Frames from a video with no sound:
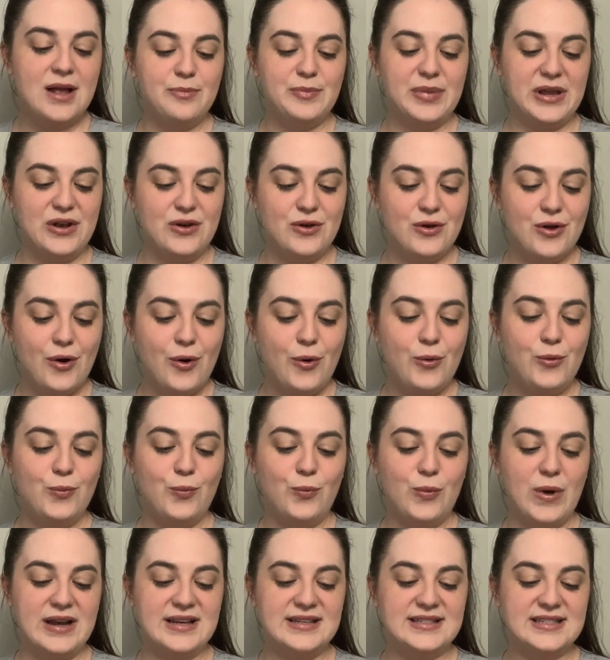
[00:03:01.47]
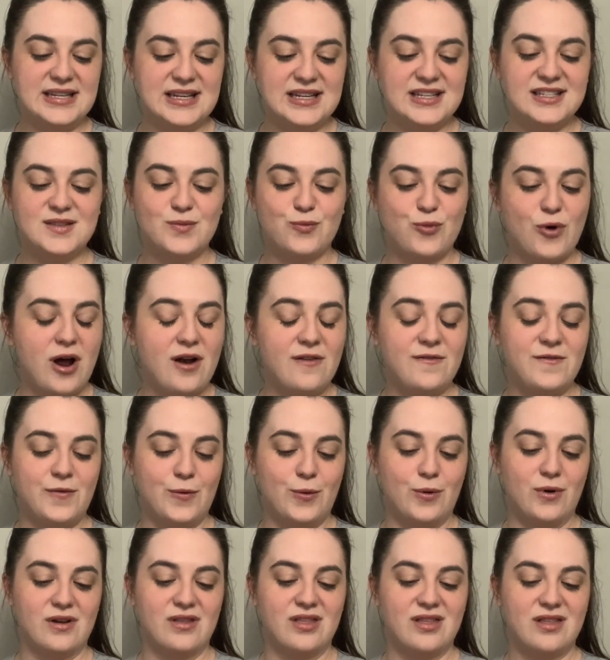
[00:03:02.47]
be known when 'tis brought
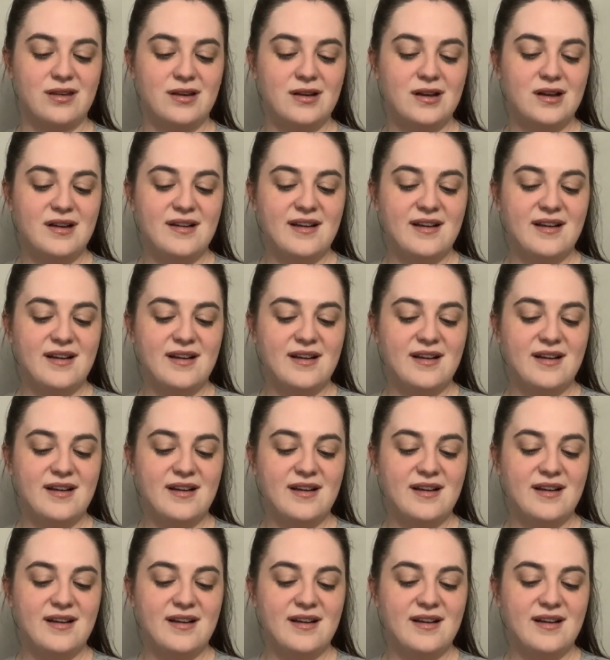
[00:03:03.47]
forth.